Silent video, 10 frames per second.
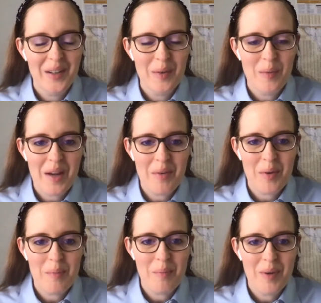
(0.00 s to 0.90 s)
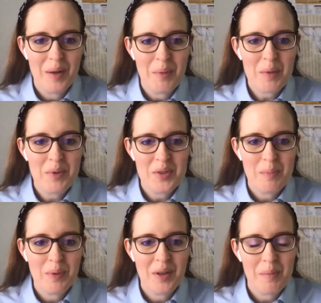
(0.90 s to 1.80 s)
We have a blog
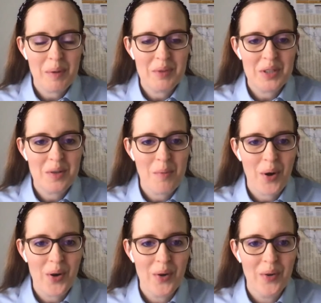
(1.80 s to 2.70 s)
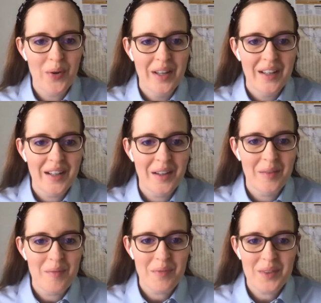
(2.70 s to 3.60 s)
post we're going to publish tomorrow,
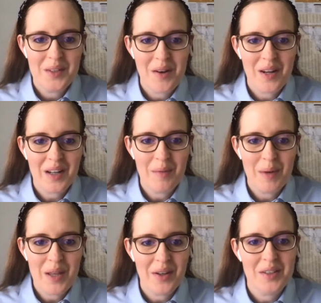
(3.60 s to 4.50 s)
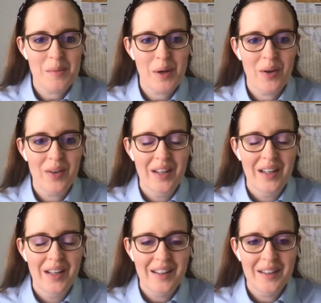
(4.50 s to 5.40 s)
sharing kind of my thoughts about
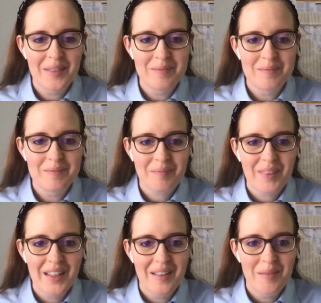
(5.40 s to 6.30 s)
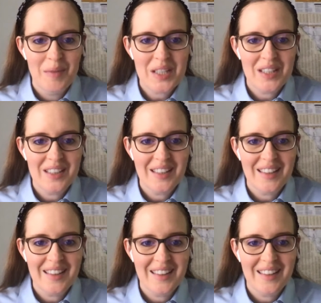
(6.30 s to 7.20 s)
basically,
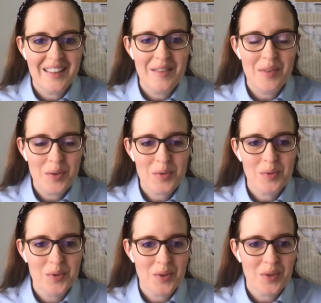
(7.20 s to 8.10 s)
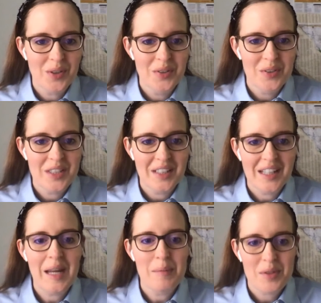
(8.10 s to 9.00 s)
even though schools are closed, the
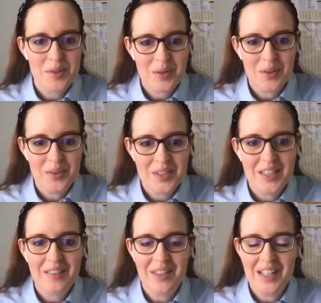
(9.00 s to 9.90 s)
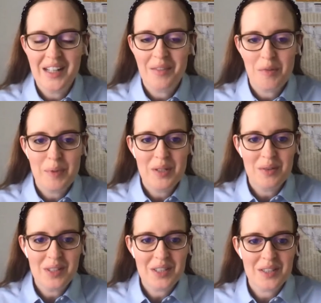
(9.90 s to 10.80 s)
campuses are closed, right? And we've been
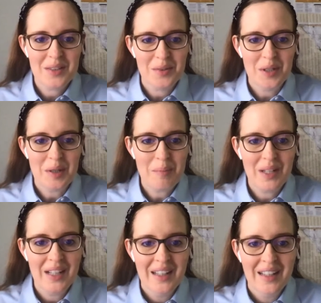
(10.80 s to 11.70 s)
doing distance learning, but